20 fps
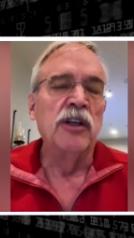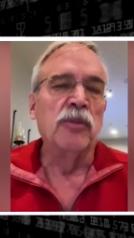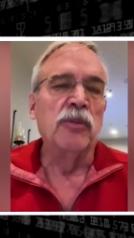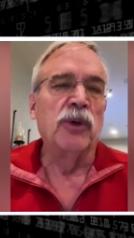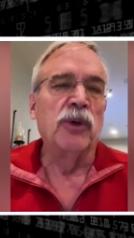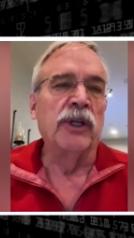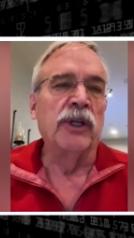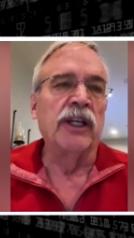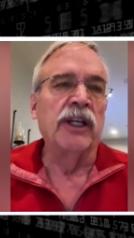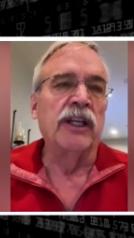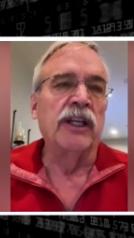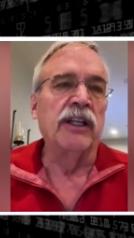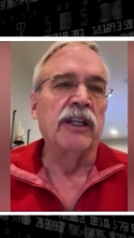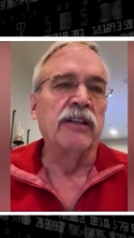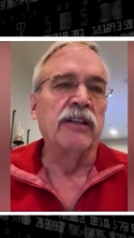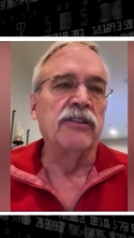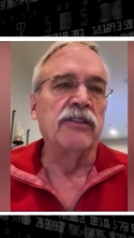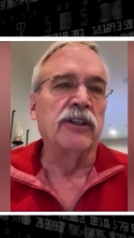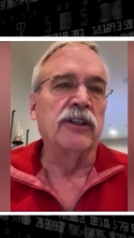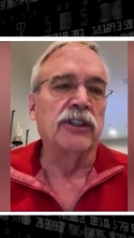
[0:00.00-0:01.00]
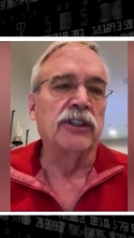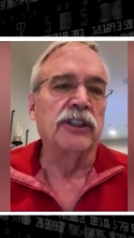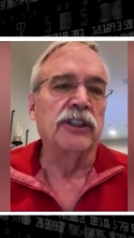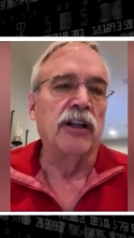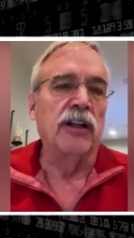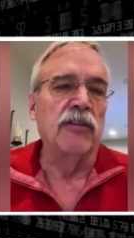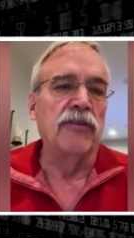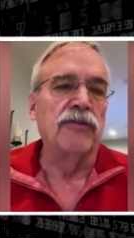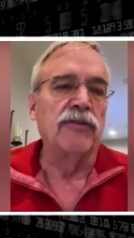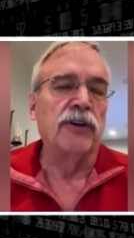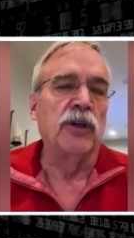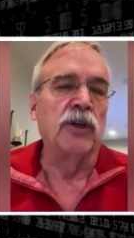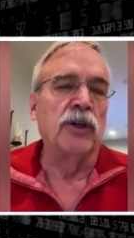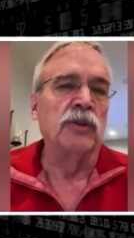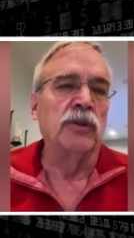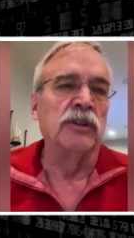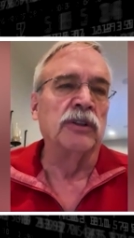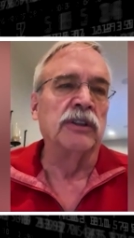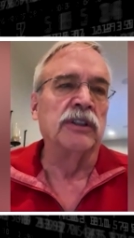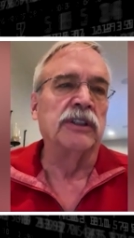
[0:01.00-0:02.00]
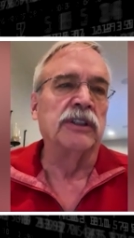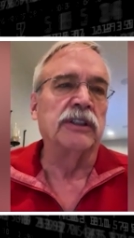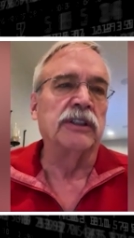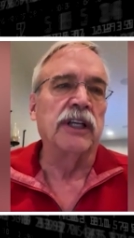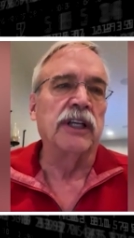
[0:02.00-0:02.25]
putting it into cell phones,